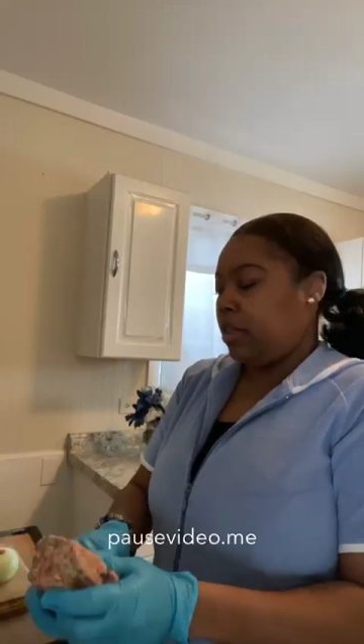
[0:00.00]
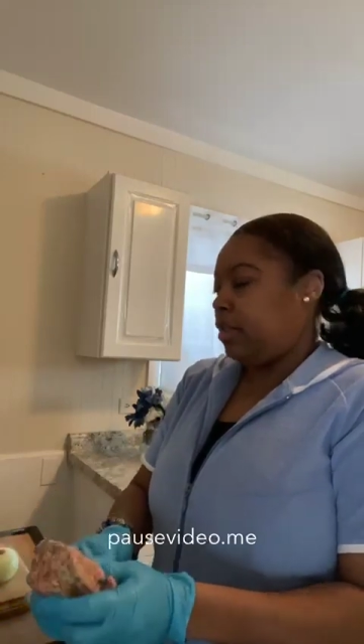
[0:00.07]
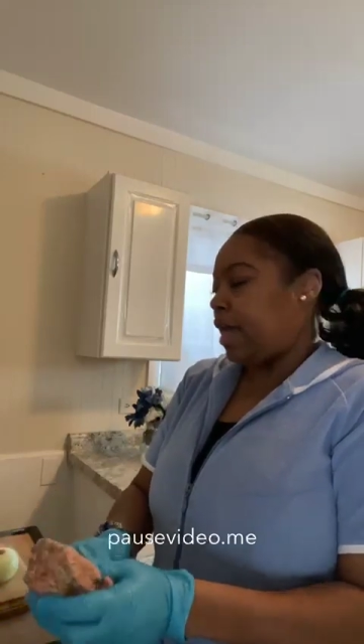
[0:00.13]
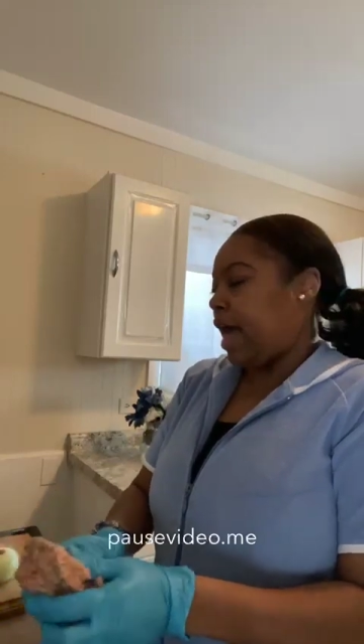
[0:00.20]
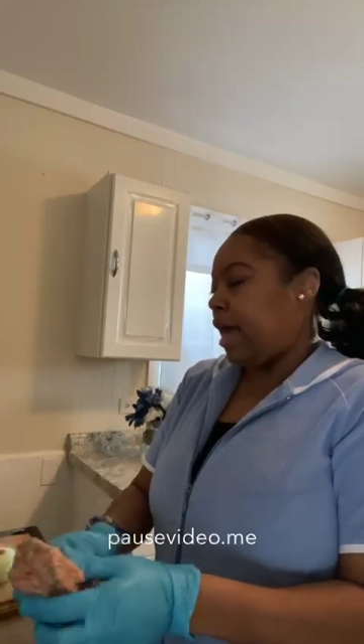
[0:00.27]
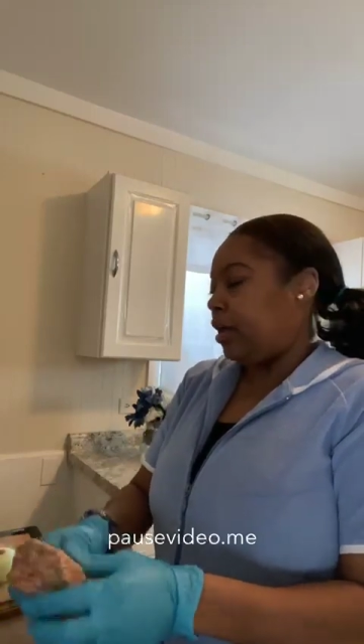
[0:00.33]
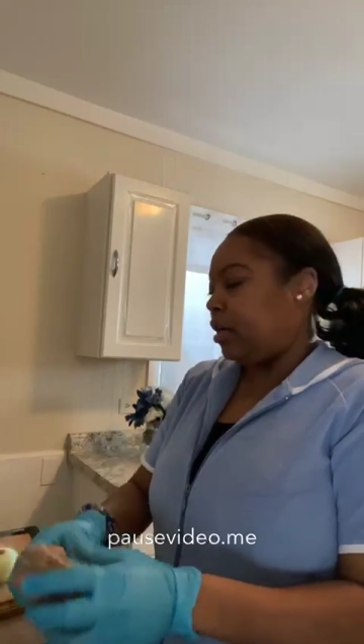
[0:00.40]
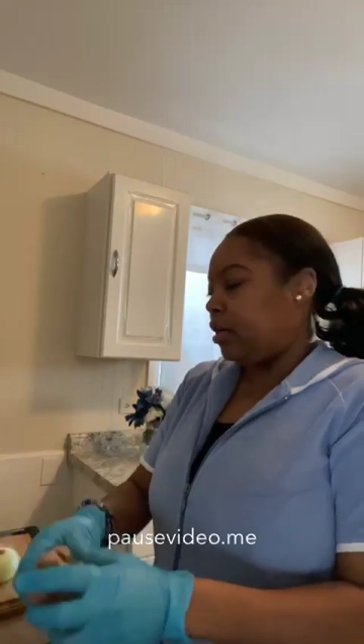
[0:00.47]

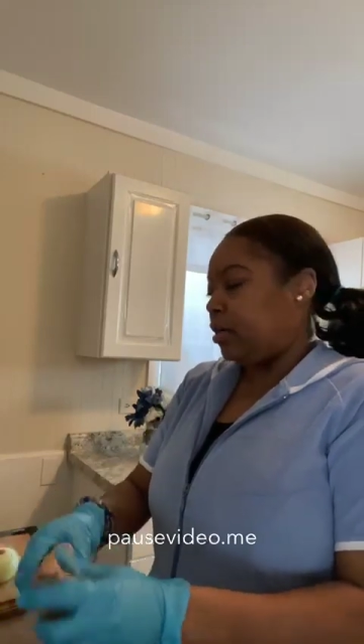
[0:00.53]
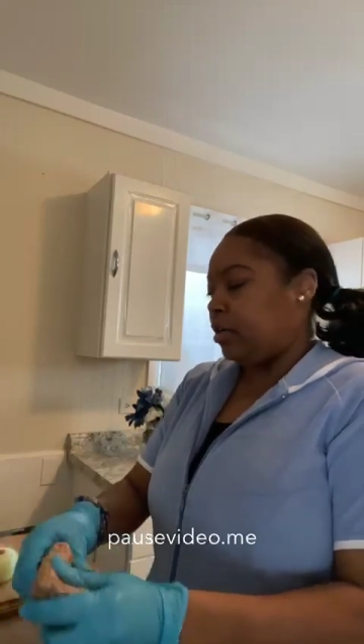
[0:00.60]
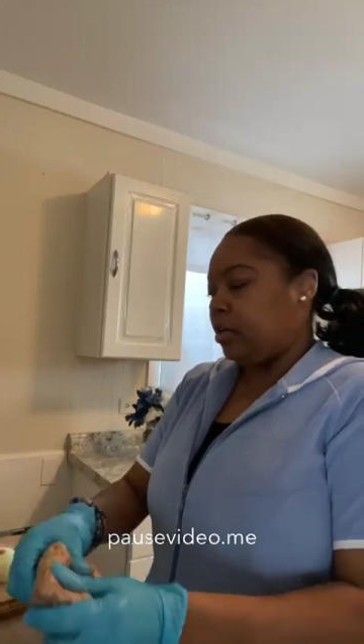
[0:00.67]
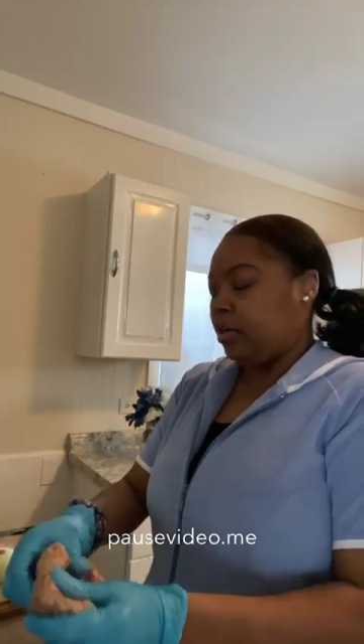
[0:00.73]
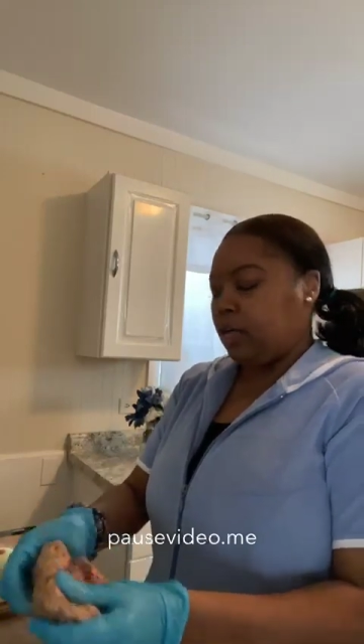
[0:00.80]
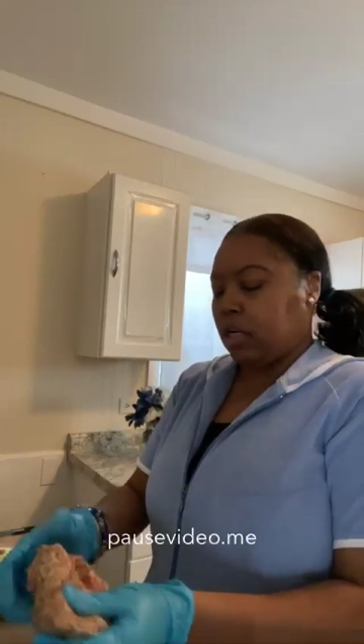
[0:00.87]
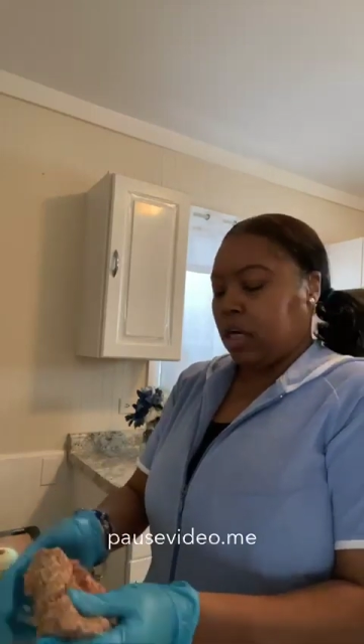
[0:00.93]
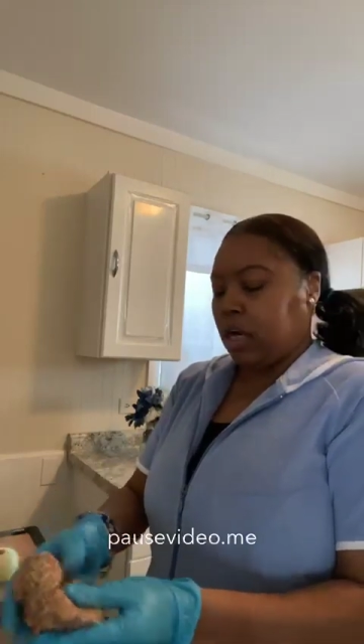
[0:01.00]
that are
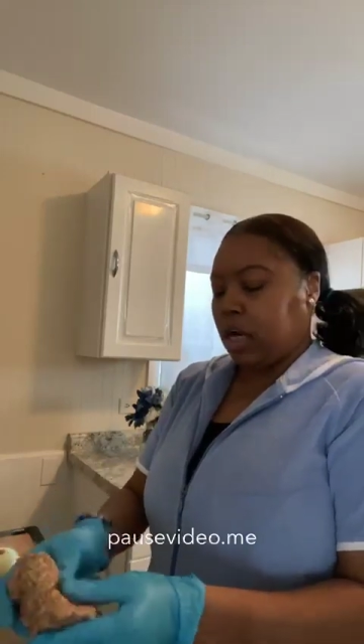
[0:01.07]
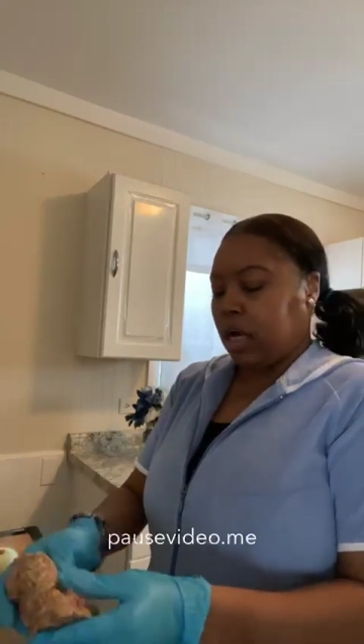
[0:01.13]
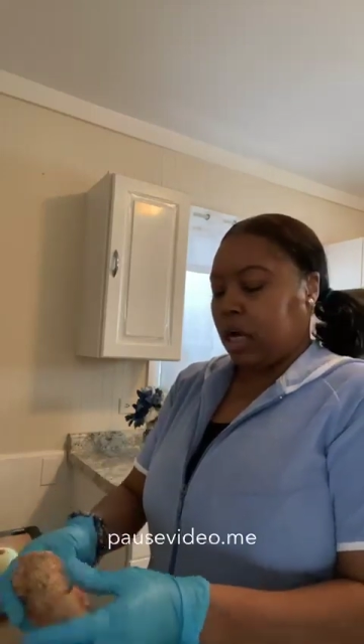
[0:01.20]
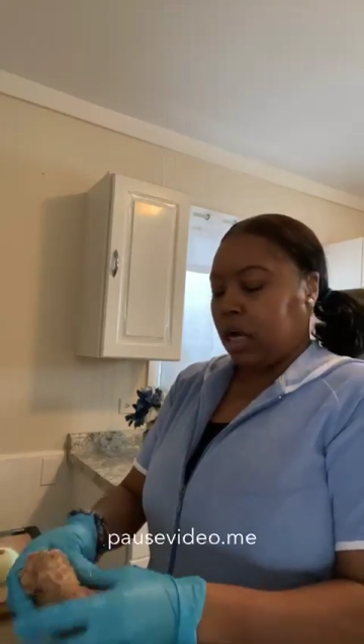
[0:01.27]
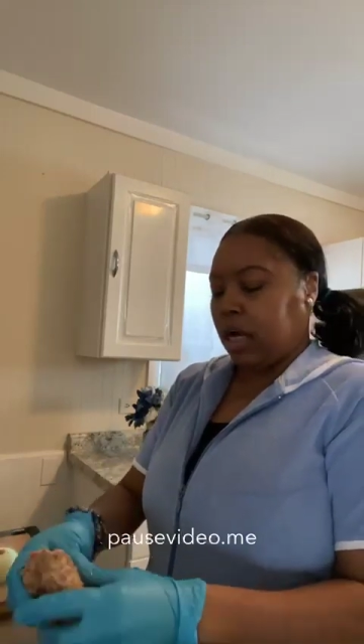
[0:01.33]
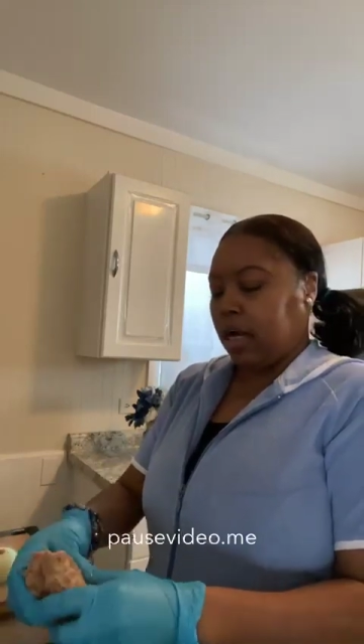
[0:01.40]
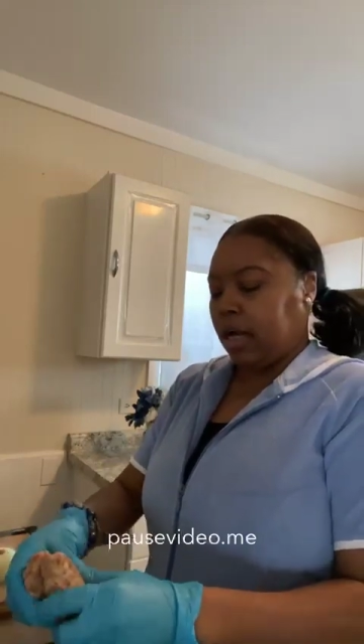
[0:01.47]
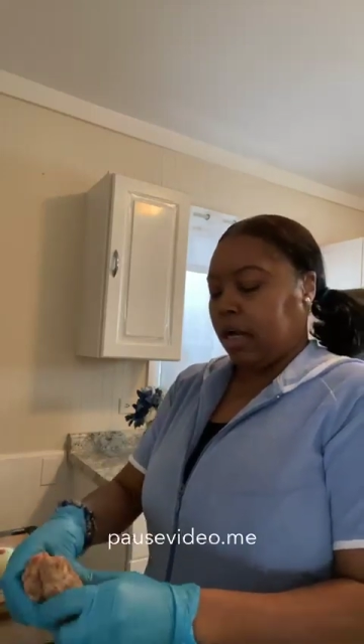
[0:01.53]

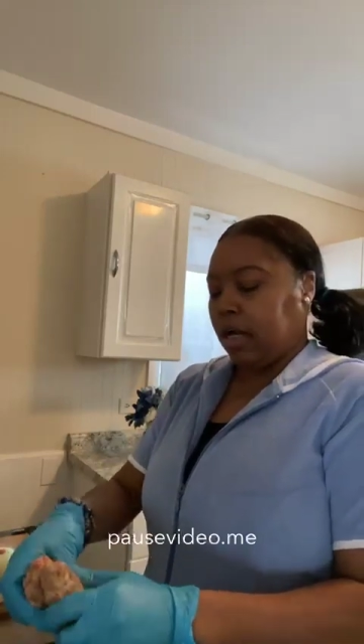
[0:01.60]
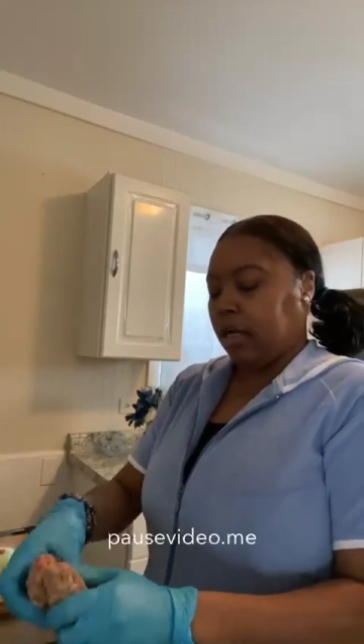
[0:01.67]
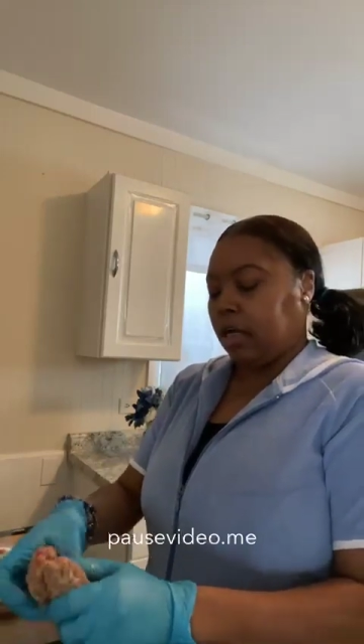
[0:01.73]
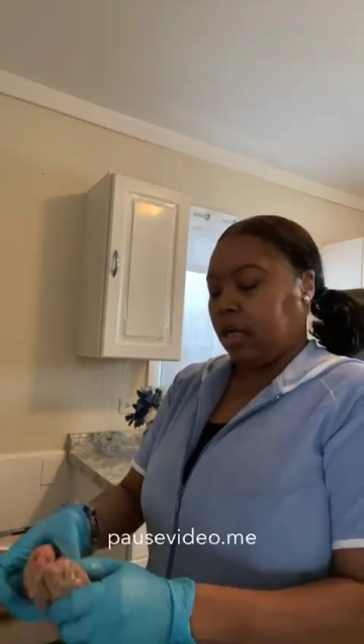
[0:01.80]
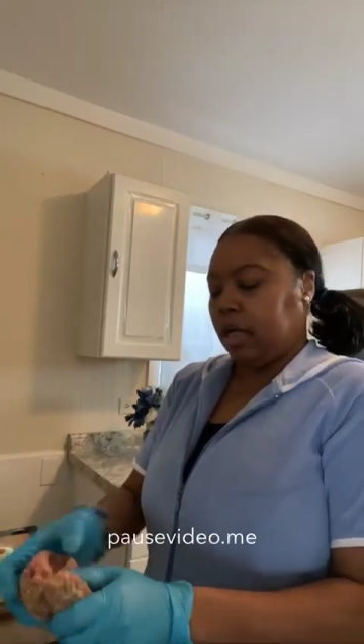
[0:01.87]
uh,